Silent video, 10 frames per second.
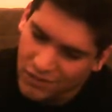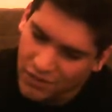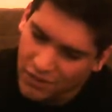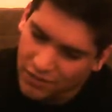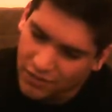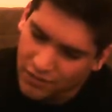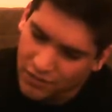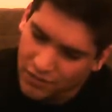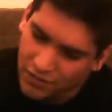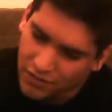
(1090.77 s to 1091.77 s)

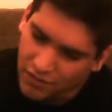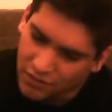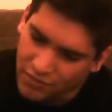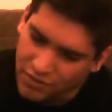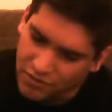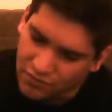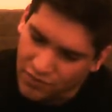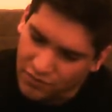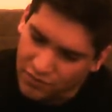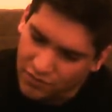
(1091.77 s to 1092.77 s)
yes, the convention
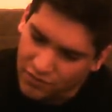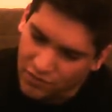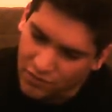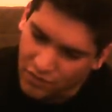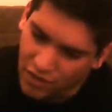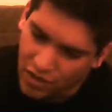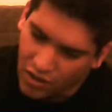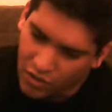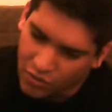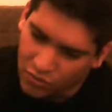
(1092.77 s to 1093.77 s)
wasn't
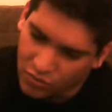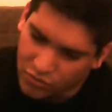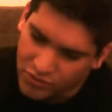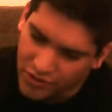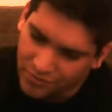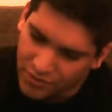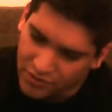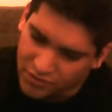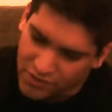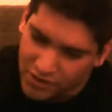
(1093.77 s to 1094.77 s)
all that
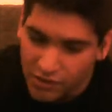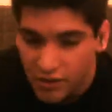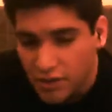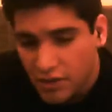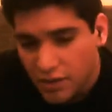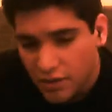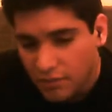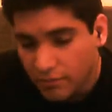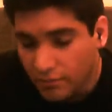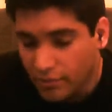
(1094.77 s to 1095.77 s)
big today,
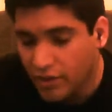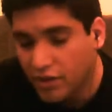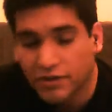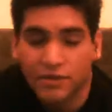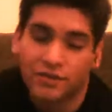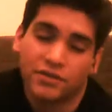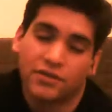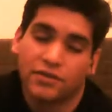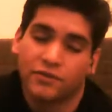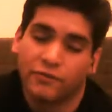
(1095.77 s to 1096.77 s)
but
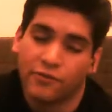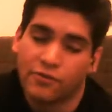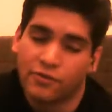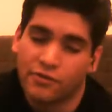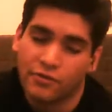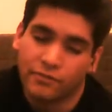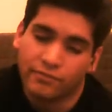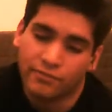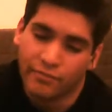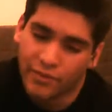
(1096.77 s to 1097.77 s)
it's 4
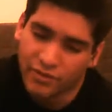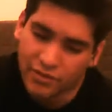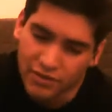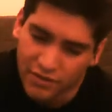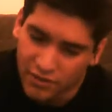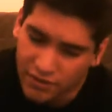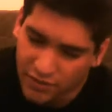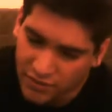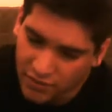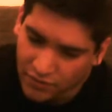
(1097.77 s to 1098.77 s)

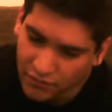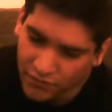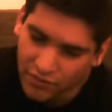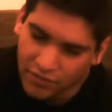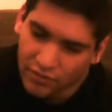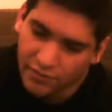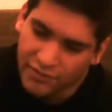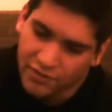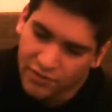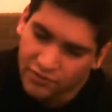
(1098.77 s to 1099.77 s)
buildings reserved
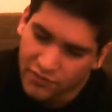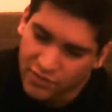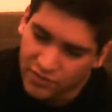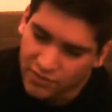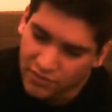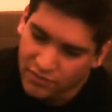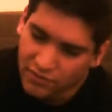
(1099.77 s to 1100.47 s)
just for the